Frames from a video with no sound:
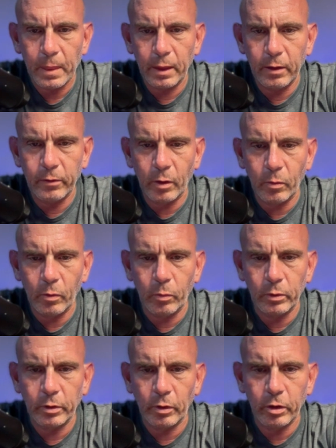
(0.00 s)
is I
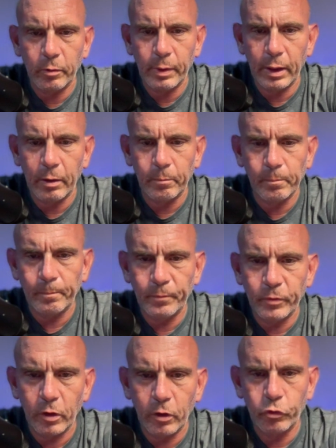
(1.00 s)
want to talk about
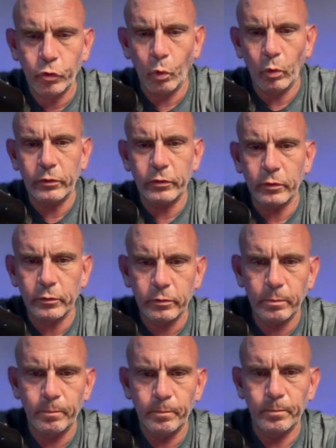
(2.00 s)
choices